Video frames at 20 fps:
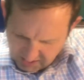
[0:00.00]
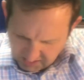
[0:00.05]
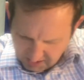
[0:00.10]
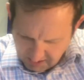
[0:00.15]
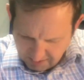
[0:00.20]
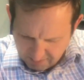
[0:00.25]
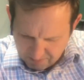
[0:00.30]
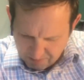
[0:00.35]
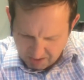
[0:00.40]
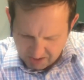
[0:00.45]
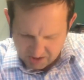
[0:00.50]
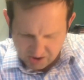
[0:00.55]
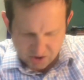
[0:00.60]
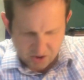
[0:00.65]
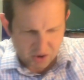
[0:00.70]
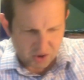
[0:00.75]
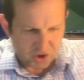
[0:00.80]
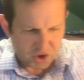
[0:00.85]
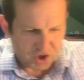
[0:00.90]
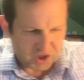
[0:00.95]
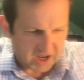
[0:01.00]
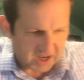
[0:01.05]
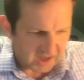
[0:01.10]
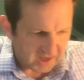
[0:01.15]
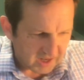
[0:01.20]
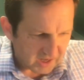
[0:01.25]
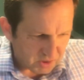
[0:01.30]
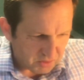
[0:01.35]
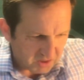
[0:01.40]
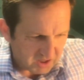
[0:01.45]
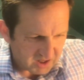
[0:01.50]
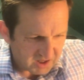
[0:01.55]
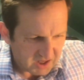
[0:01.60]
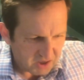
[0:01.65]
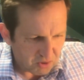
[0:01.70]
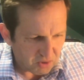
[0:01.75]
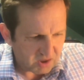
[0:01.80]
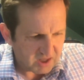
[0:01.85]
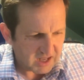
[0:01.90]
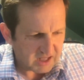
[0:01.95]
give Meiser Sheni as we
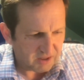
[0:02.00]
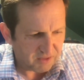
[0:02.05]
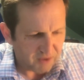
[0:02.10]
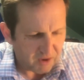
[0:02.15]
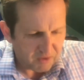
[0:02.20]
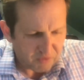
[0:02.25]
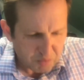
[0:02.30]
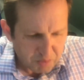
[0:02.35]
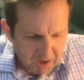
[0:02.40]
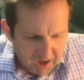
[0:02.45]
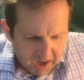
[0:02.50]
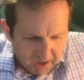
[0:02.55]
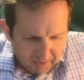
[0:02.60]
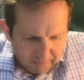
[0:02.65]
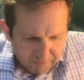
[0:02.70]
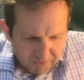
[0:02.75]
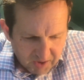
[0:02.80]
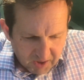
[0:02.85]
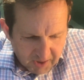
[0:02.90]
continue to test Vav and Al.